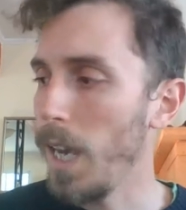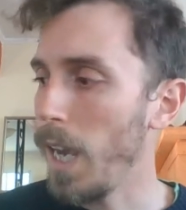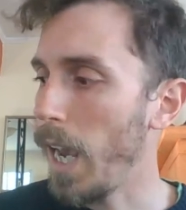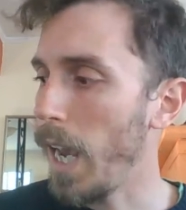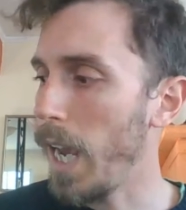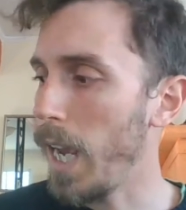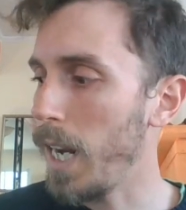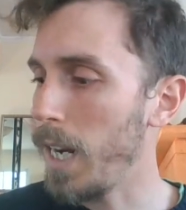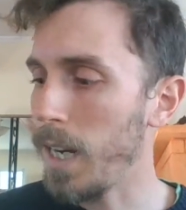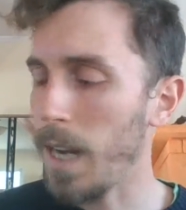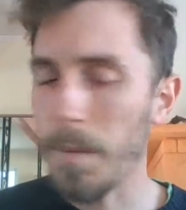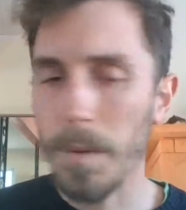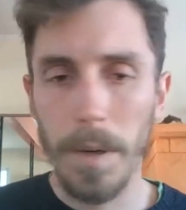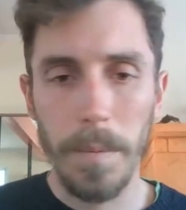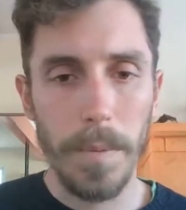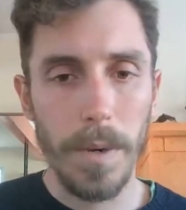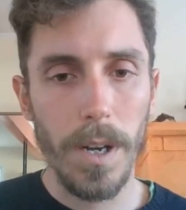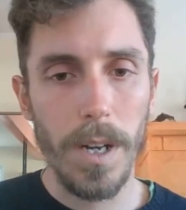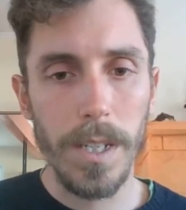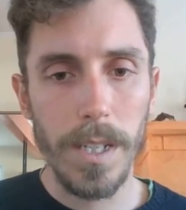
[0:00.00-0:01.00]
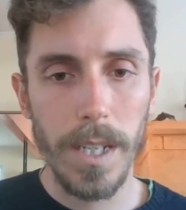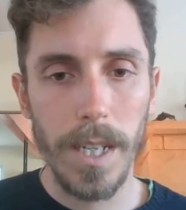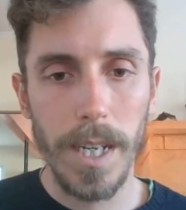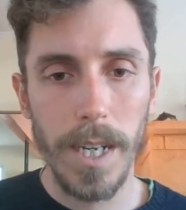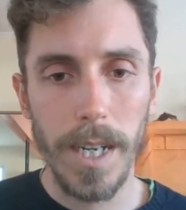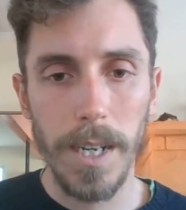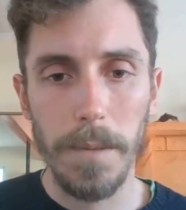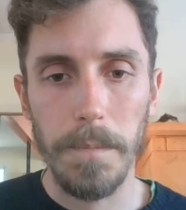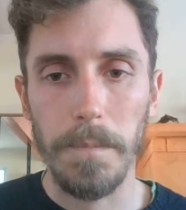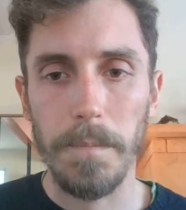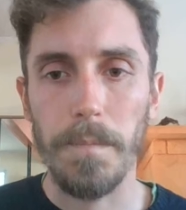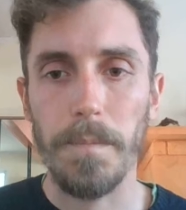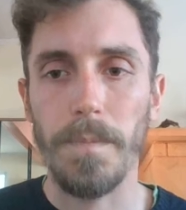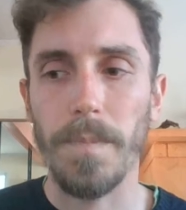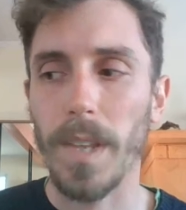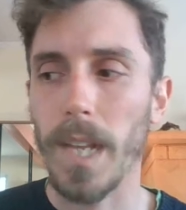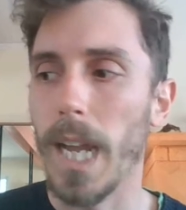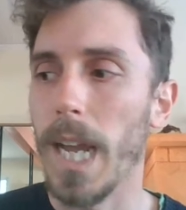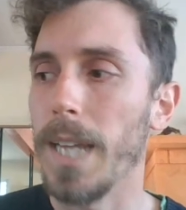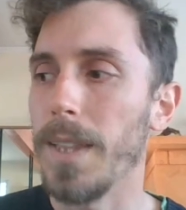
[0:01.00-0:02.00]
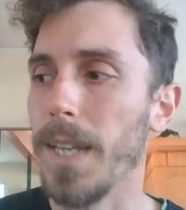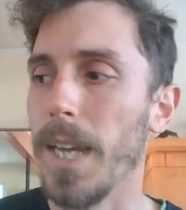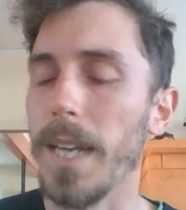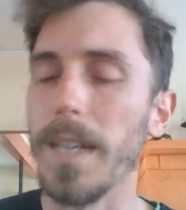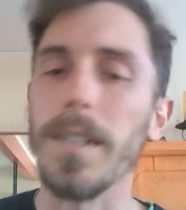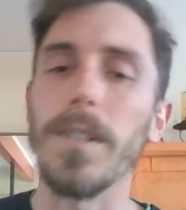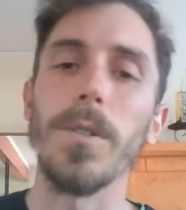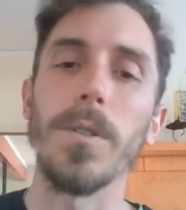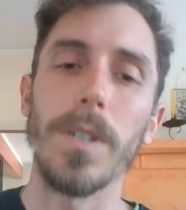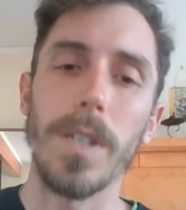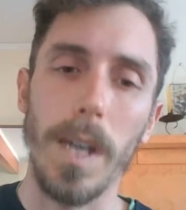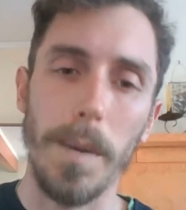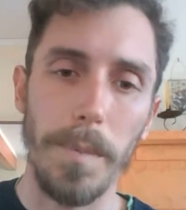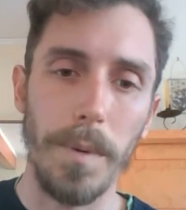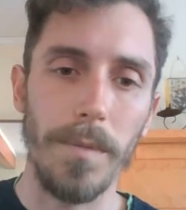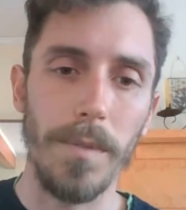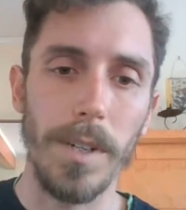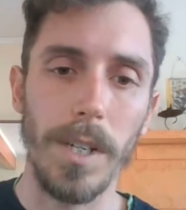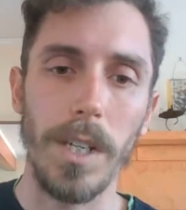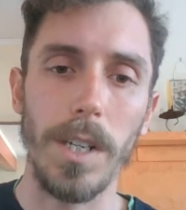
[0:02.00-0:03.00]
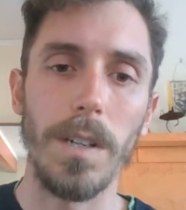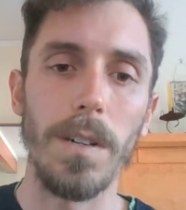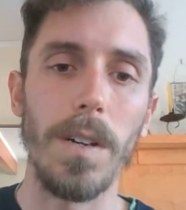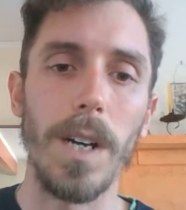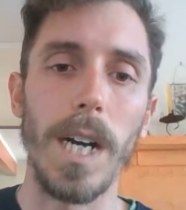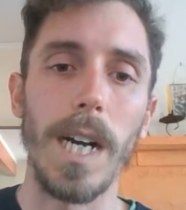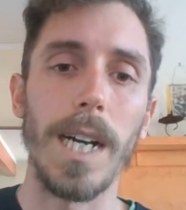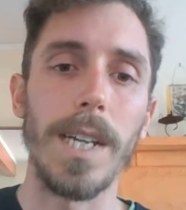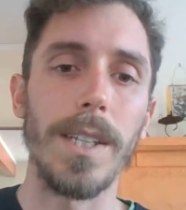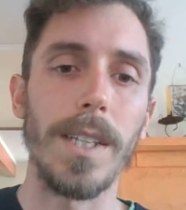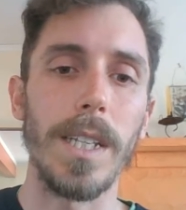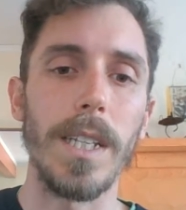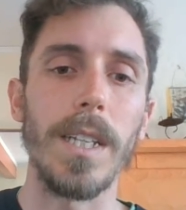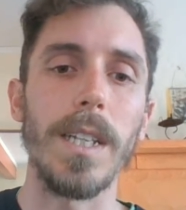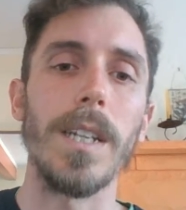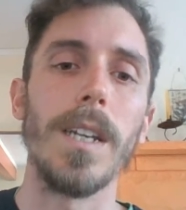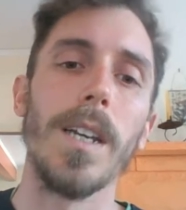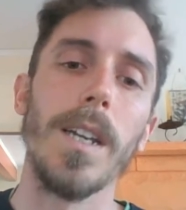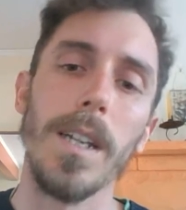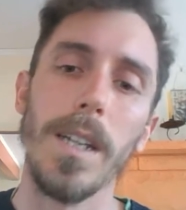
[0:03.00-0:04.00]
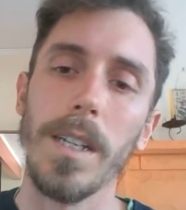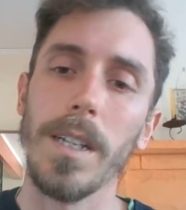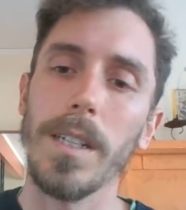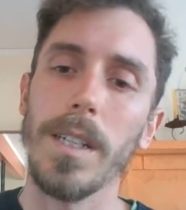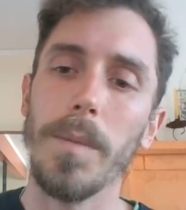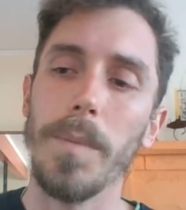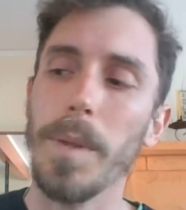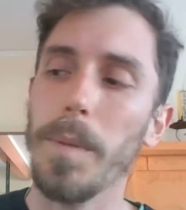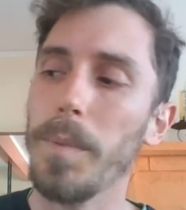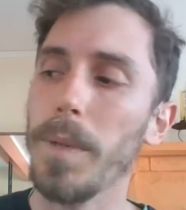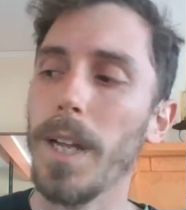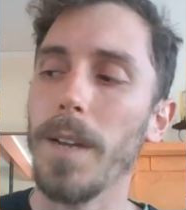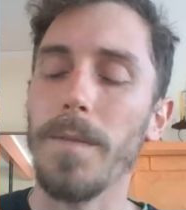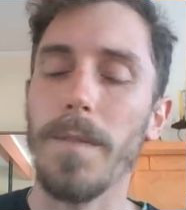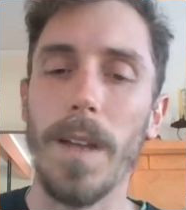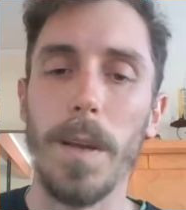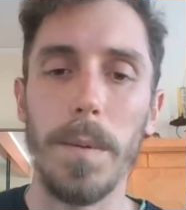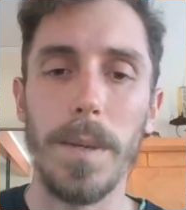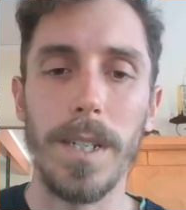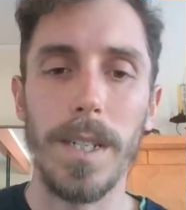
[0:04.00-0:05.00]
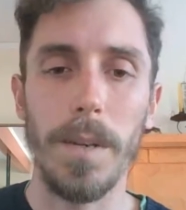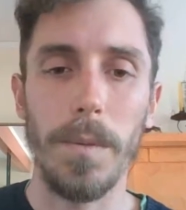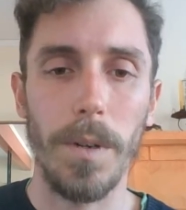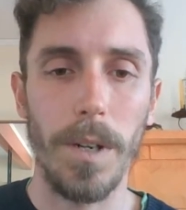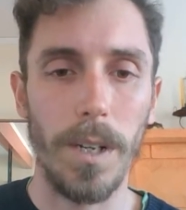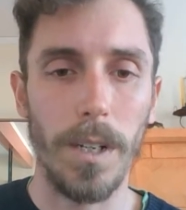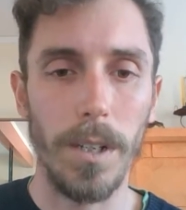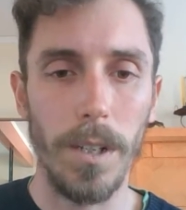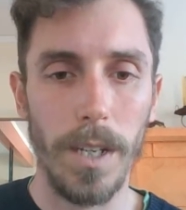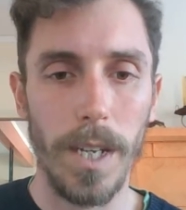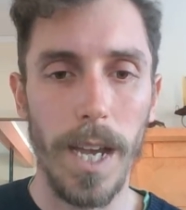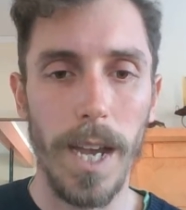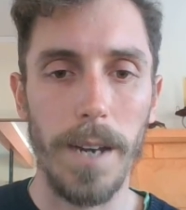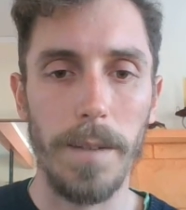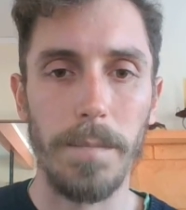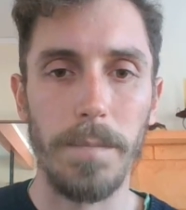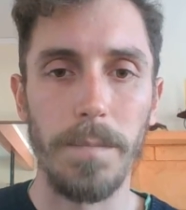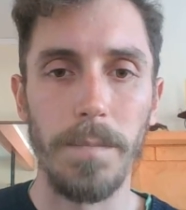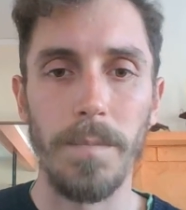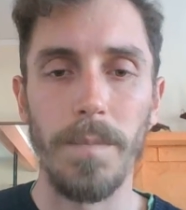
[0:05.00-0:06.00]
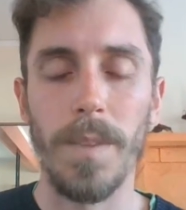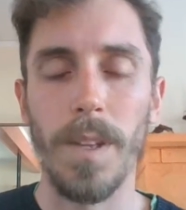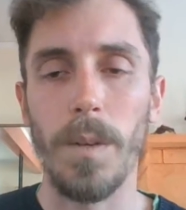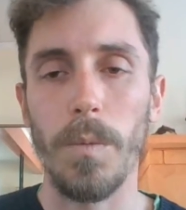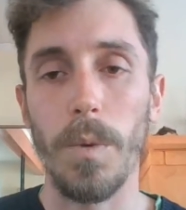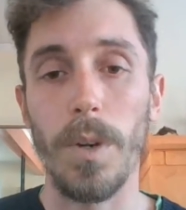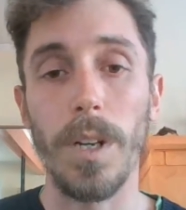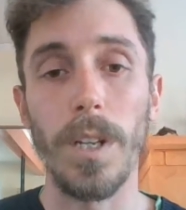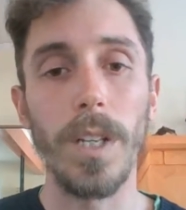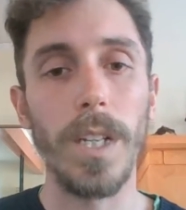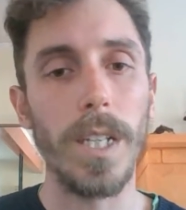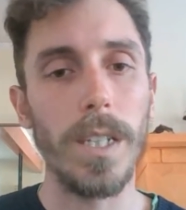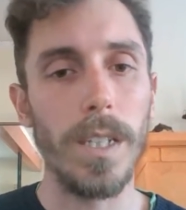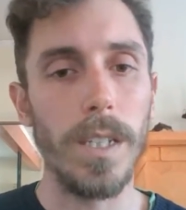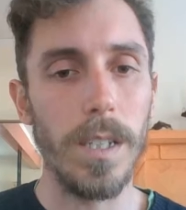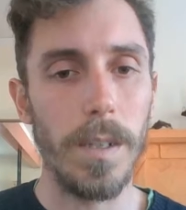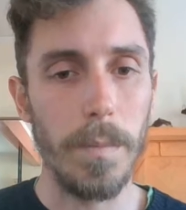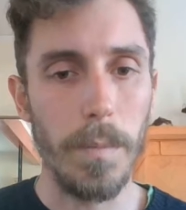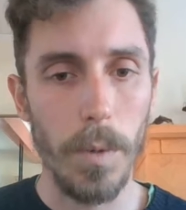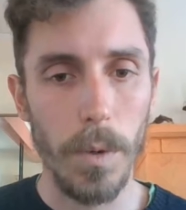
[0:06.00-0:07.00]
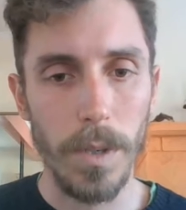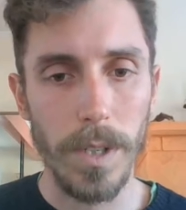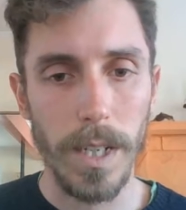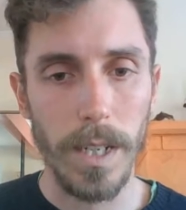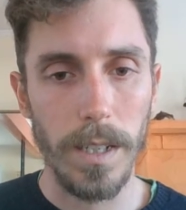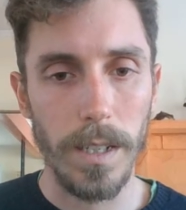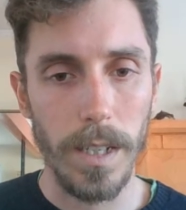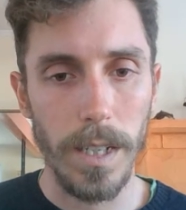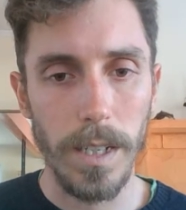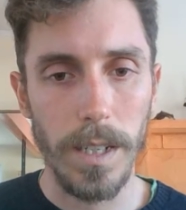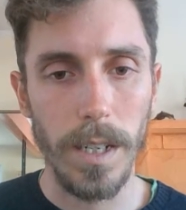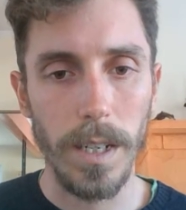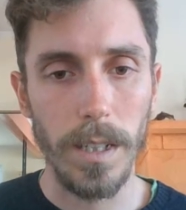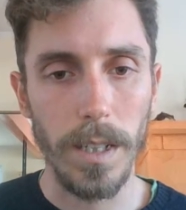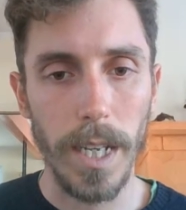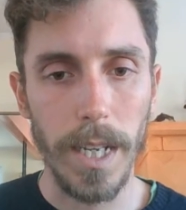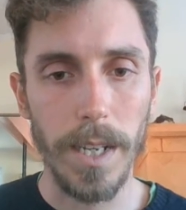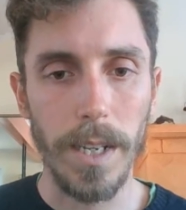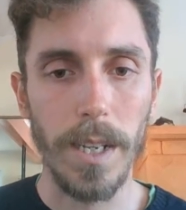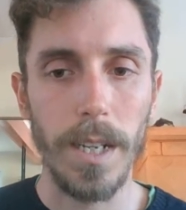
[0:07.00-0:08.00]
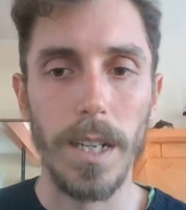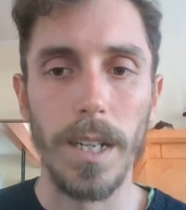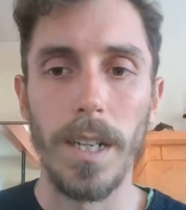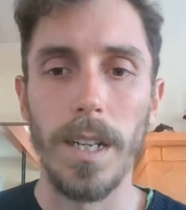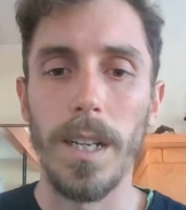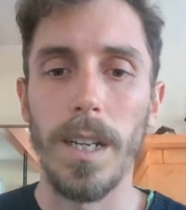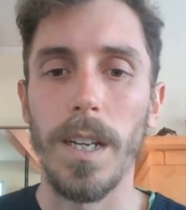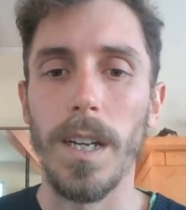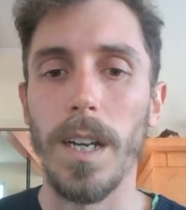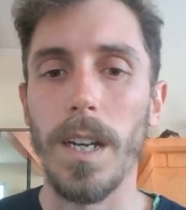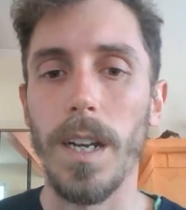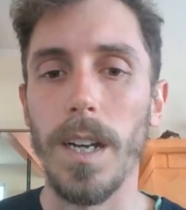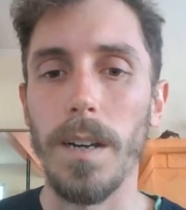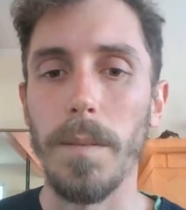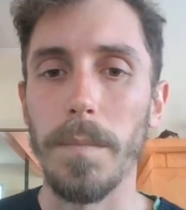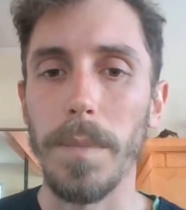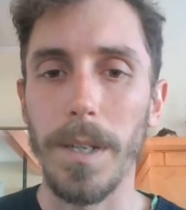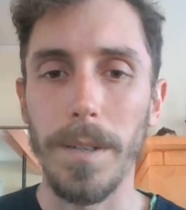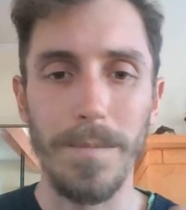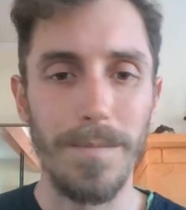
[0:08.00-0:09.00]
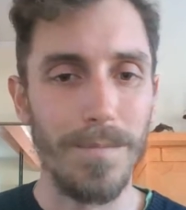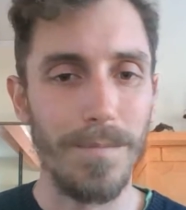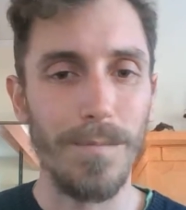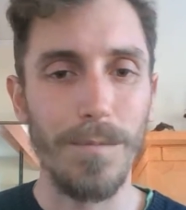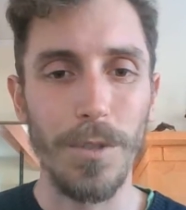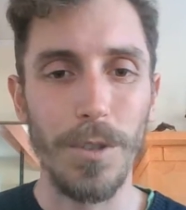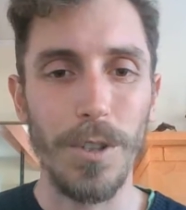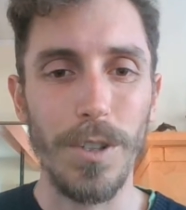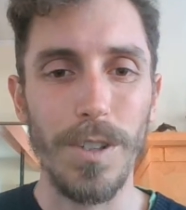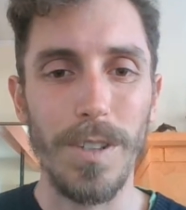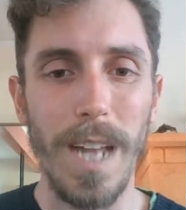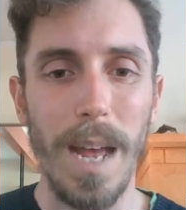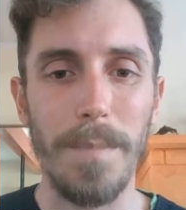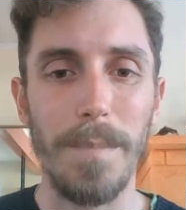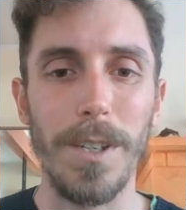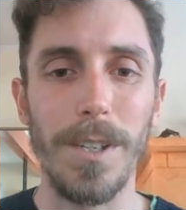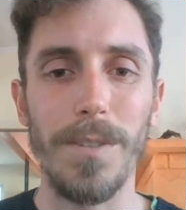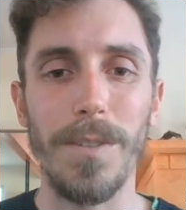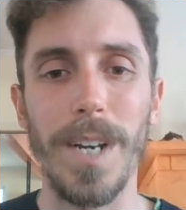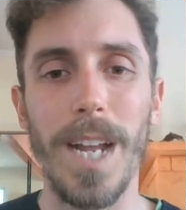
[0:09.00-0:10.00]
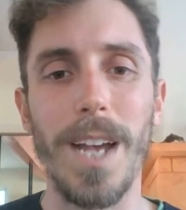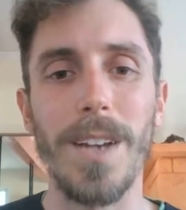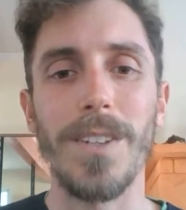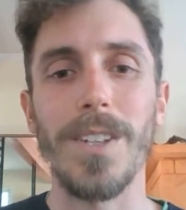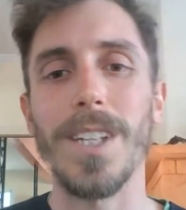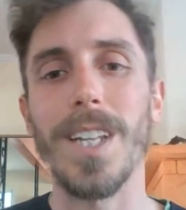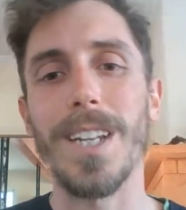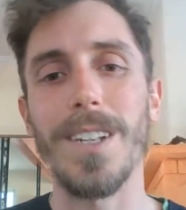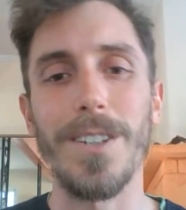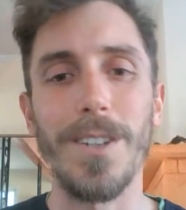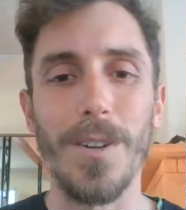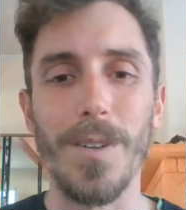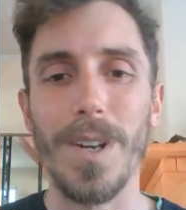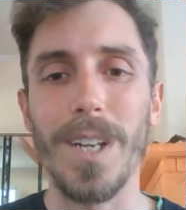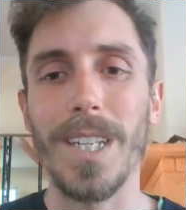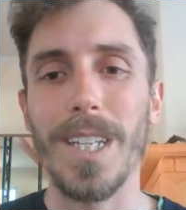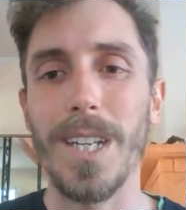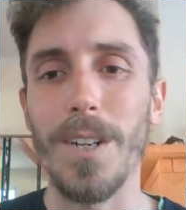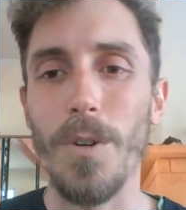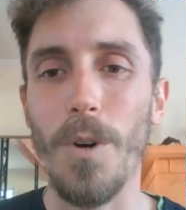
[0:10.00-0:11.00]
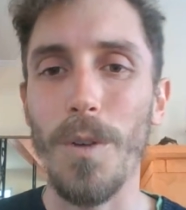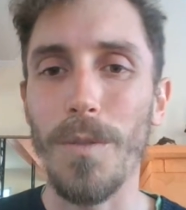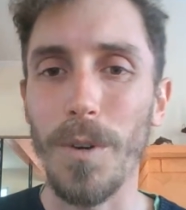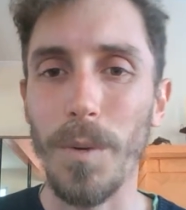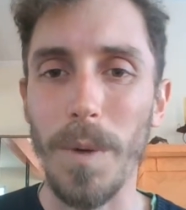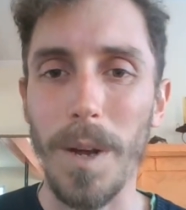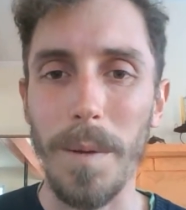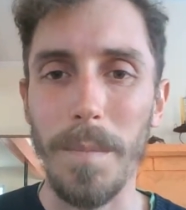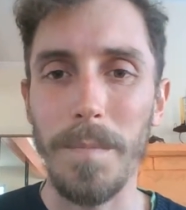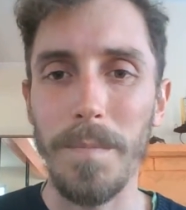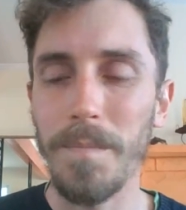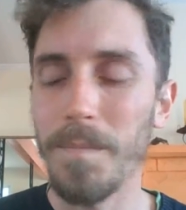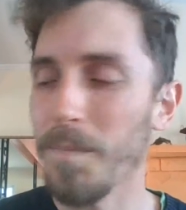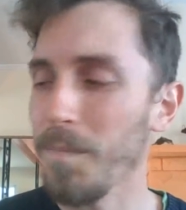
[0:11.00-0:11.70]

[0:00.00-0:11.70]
And I'm going to pause there and then do a separate video on some of the plant families that we're going to look at. We're going to look at these in more detail later, but we'll stop this for now so that you don't get overwhelmed.